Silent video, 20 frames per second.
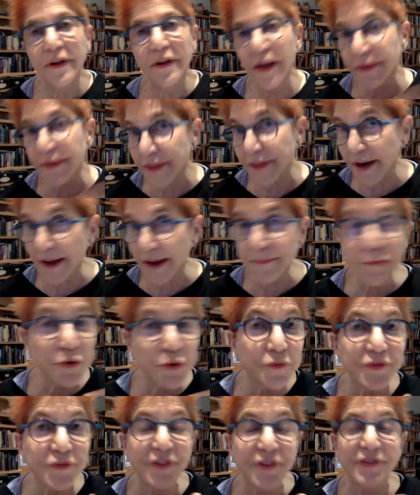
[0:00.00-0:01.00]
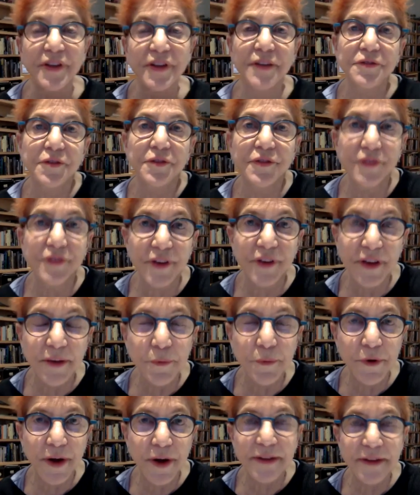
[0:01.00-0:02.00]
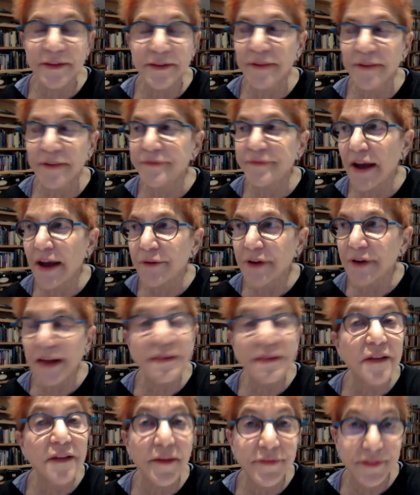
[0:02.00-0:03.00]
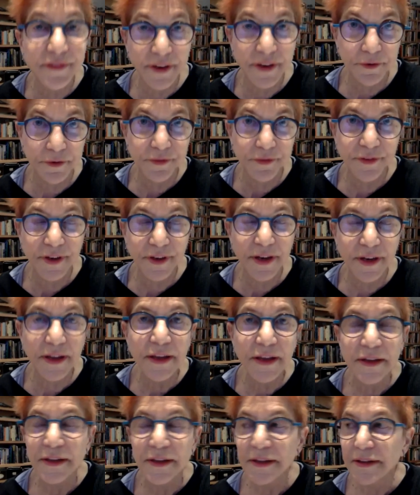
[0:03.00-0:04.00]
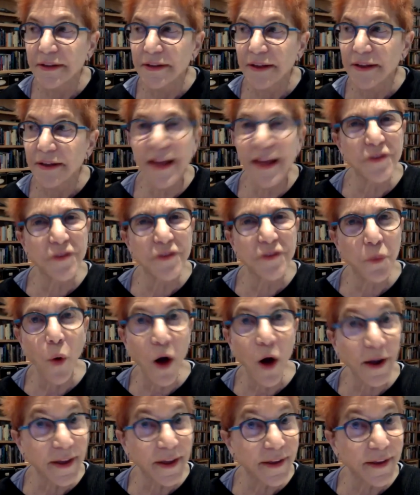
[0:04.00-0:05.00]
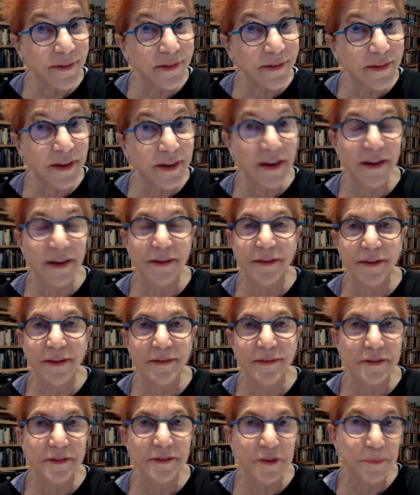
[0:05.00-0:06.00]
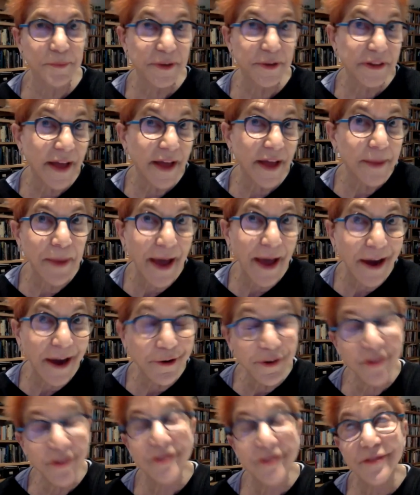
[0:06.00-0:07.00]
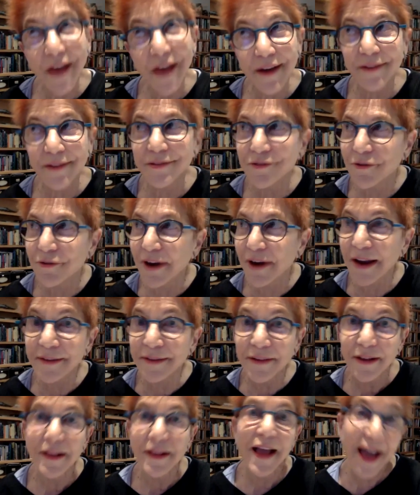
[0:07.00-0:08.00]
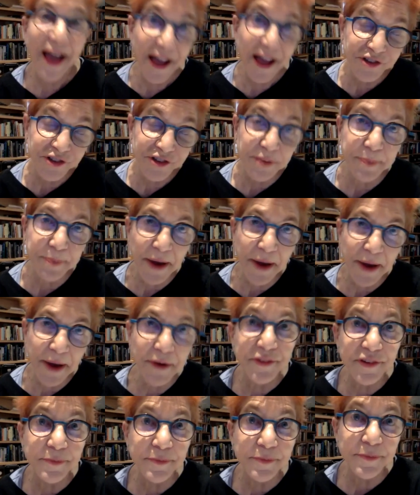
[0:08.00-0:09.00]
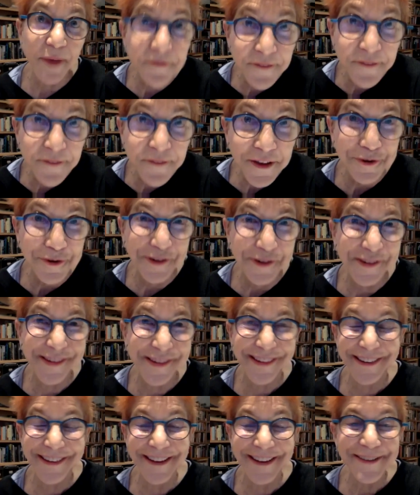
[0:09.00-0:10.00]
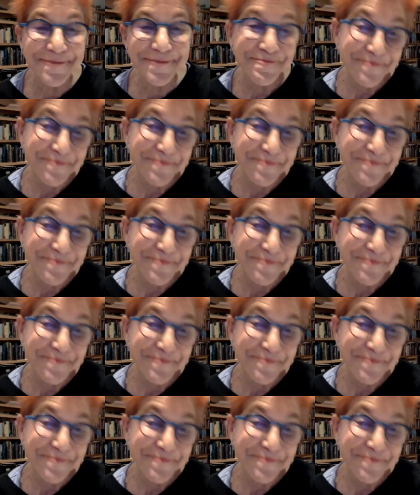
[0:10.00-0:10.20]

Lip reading: And then I moved to Center City where I live now, and I love Center City. It's a walking city. It's a little bit like Paris, not as grand. Actually, Paris is my favorite city.